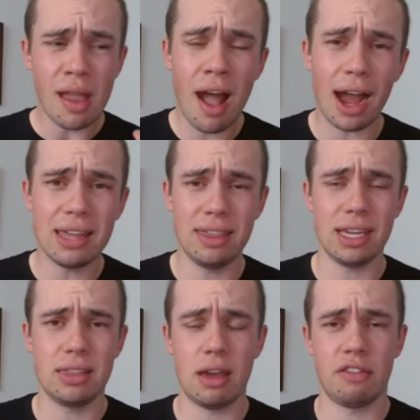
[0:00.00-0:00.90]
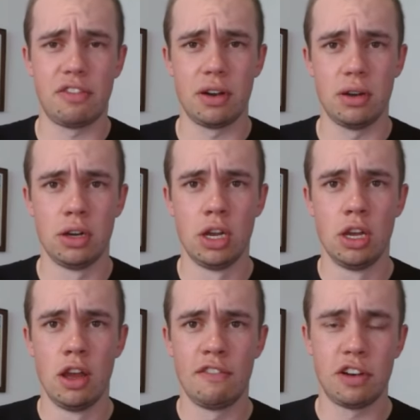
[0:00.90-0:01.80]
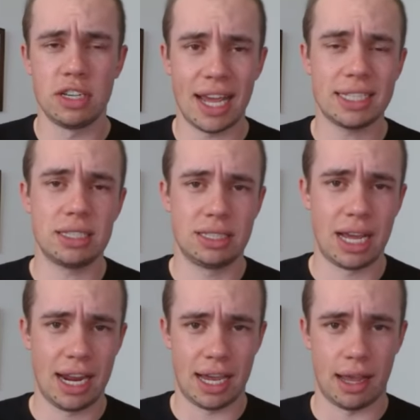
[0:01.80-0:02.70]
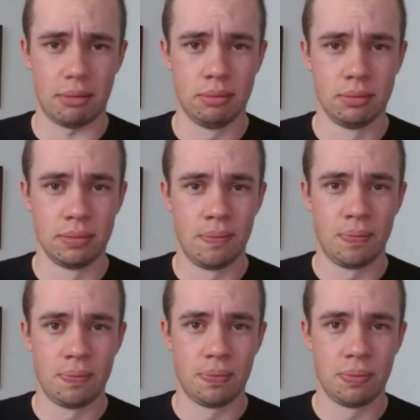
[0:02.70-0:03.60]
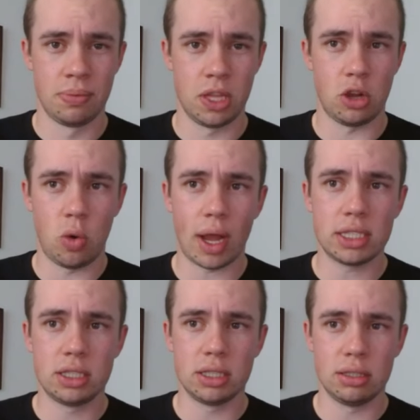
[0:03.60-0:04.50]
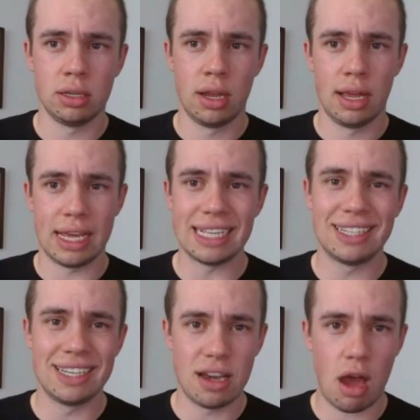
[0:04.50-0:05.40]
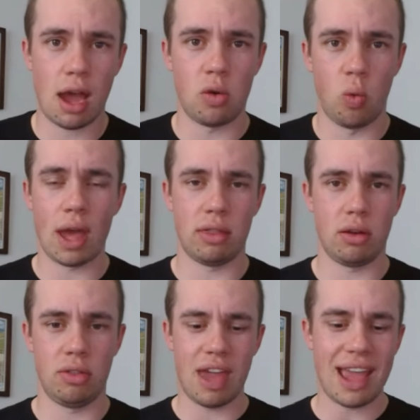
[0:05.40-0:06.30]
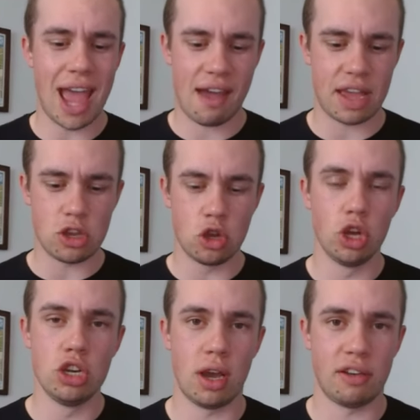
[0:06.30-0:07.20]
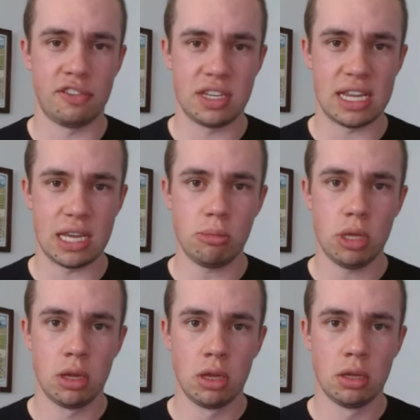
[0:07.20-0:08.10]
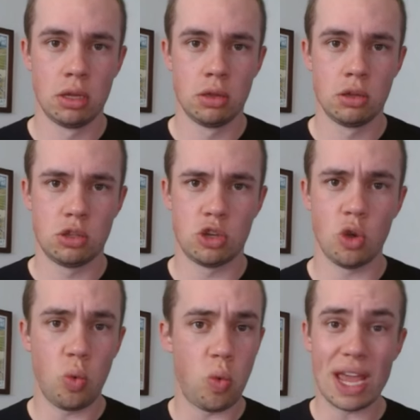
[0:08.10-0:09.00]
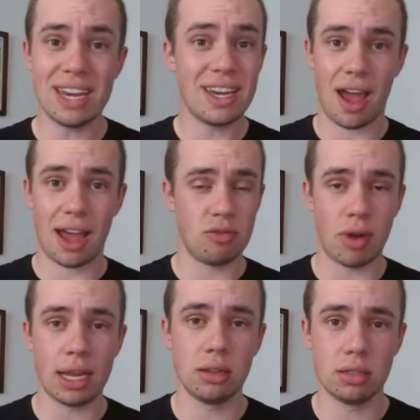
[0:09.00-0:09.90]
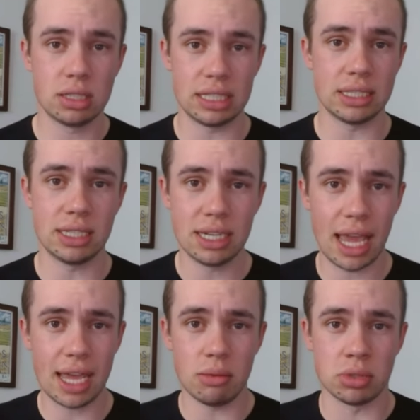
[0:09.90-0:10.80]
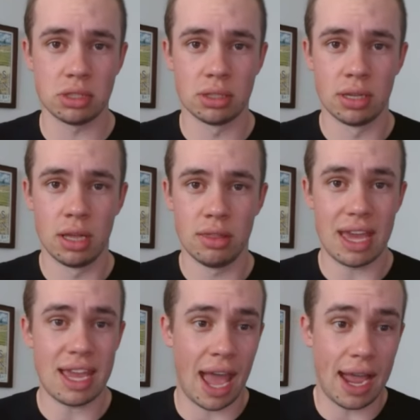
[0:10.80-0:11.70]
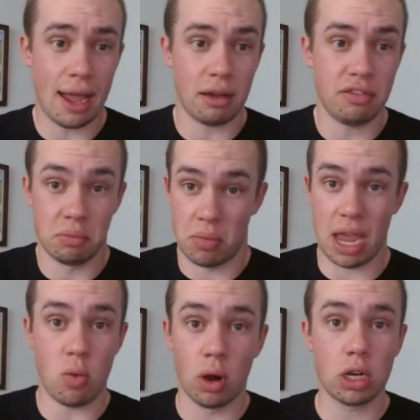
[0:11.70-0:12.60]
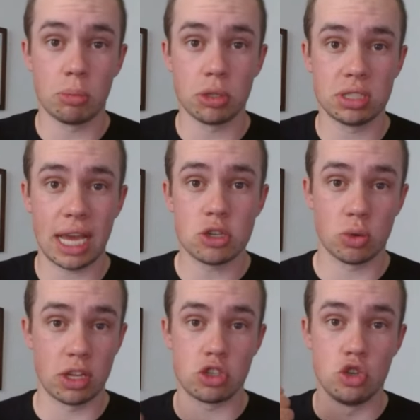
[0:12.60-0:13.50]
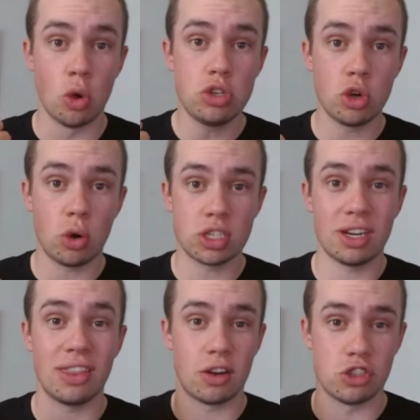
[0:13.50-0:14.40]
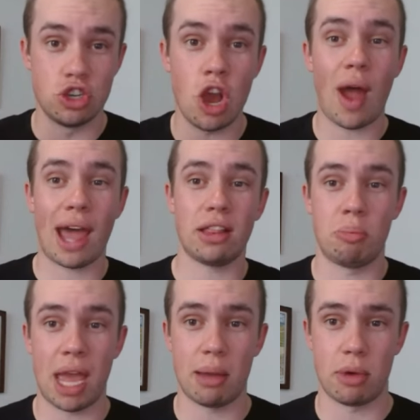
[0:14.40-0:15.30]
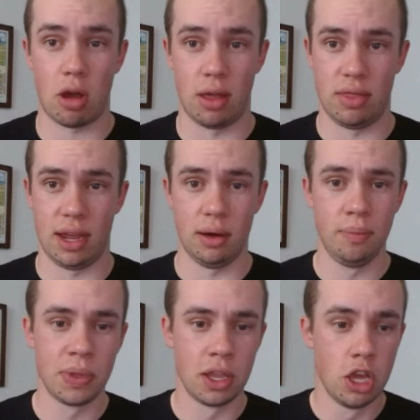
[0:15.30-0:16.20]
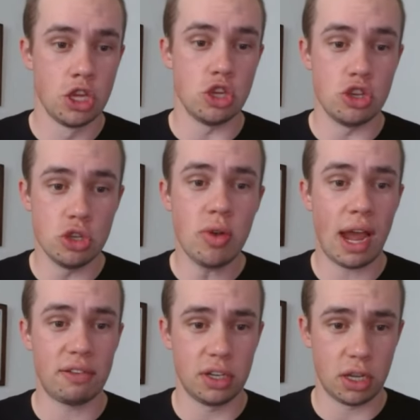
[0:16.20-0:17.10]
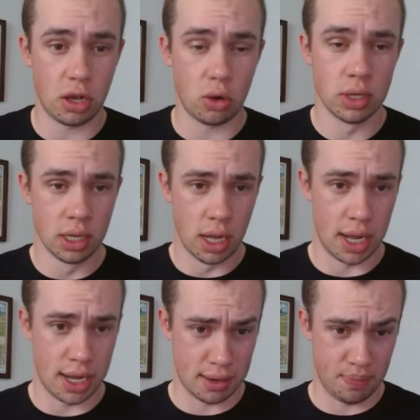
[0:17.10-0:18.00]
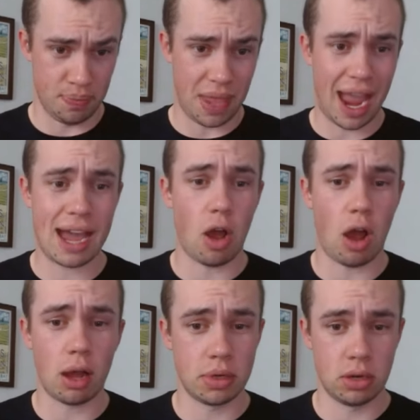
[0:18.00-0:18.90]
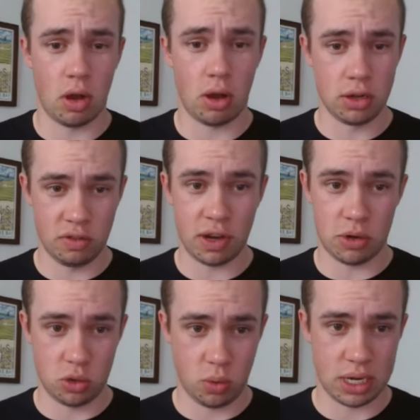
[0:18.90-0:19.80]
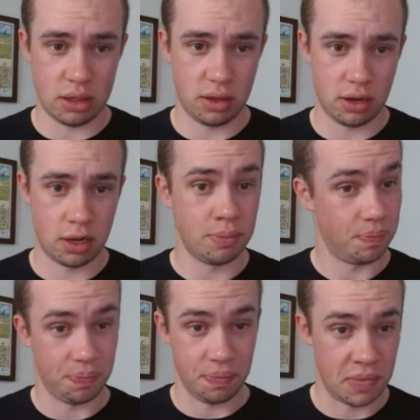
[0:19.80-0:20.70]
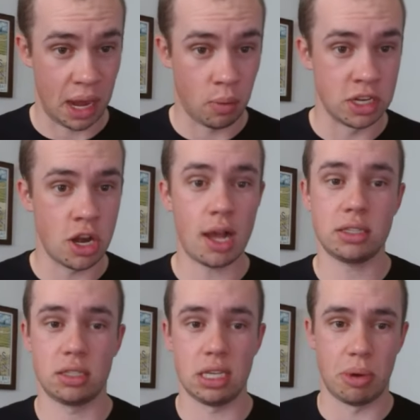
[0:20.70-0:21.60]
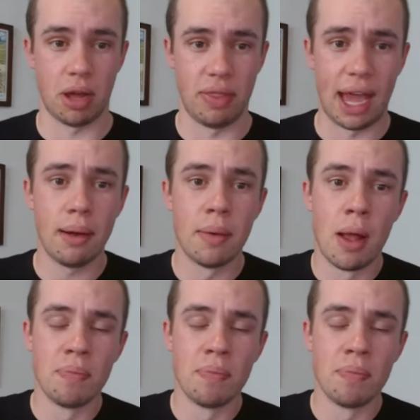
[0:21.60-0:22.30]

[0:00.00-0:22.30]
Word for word: I think that for for Texas A&M, the question is not whether they have a good enough team to win nine regular season games. They have a workable schedule. There's no Georgia, there's no Alabama on there. You do have to go um, at Auburn on November 23rd. I would not sleep on that.